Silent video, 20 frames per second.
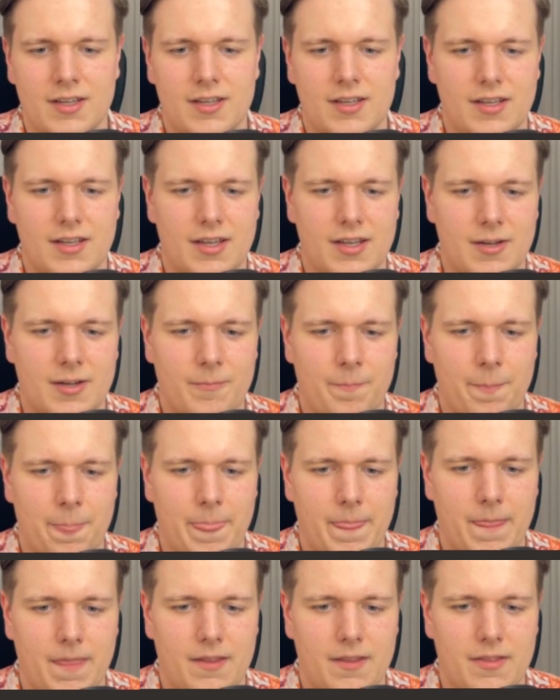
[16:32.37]

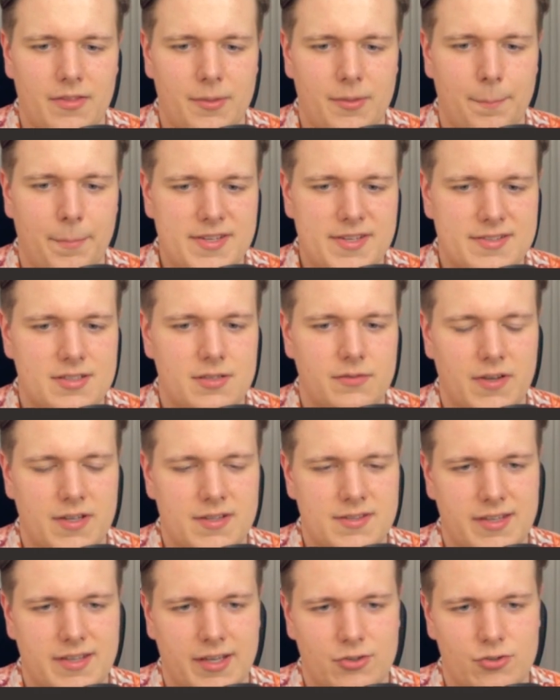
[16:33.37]
The best defense
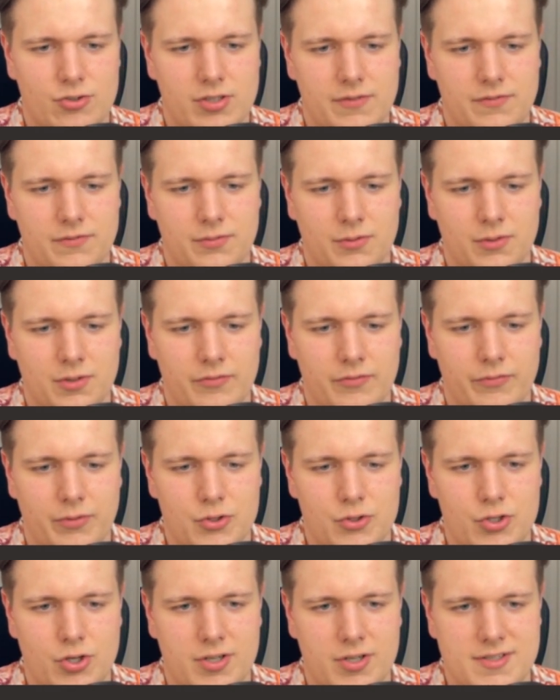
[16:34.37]
actually for
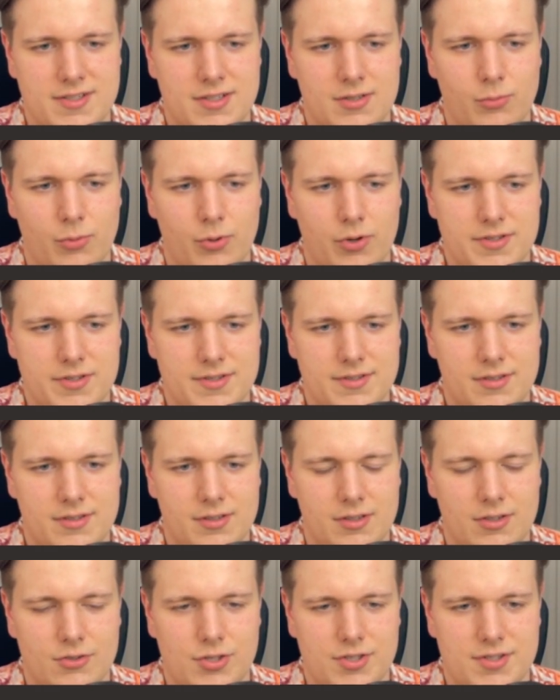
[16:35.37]
Charles here was
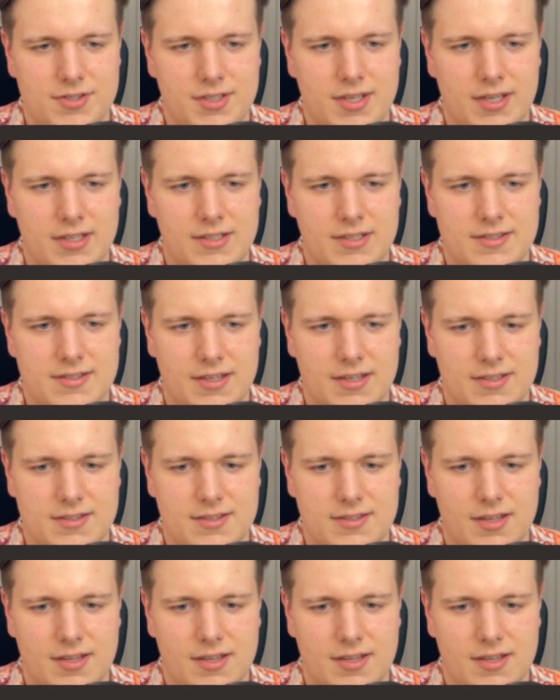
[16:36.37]
just king d6,